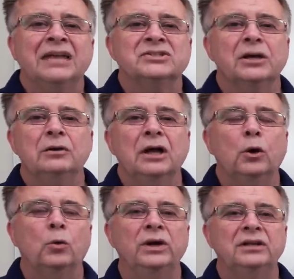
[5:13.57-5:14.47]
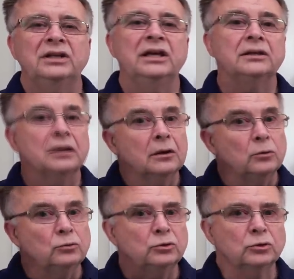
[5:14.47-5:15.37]
So one of the other
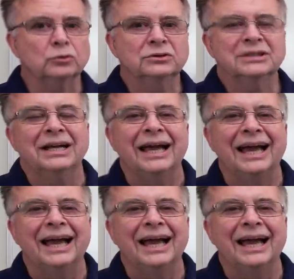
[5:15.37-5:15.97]
rules